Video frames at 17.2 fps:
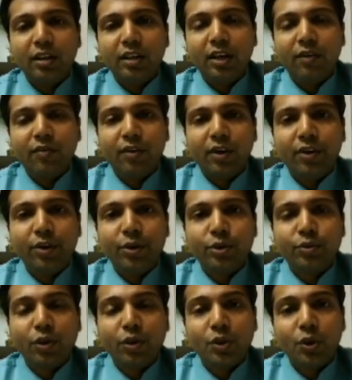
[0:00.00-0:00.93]
Earlier
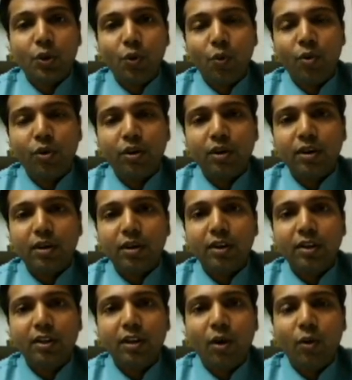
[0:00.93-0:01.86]
word used was loan,
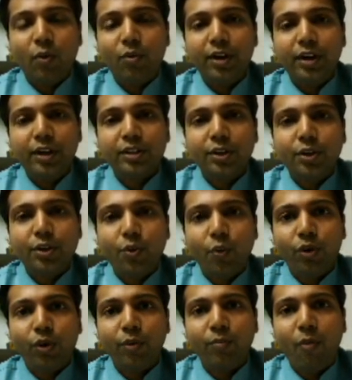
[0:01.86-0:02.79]
now it is a
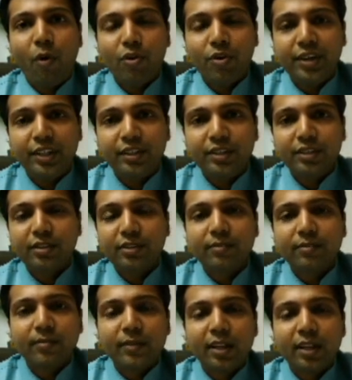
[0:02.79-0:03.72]
total
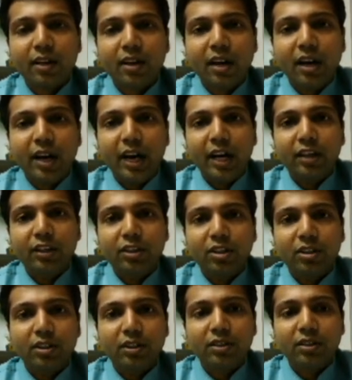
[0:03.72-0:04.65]
borrowings,
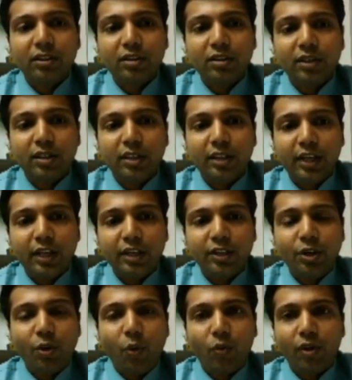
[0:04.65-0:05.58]
and third
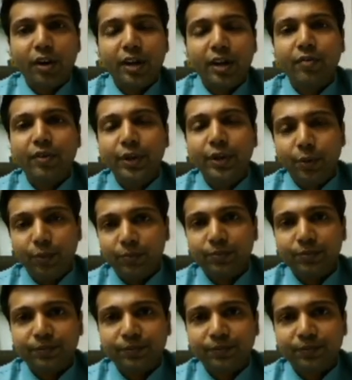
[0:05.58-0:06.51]
is a total revenue.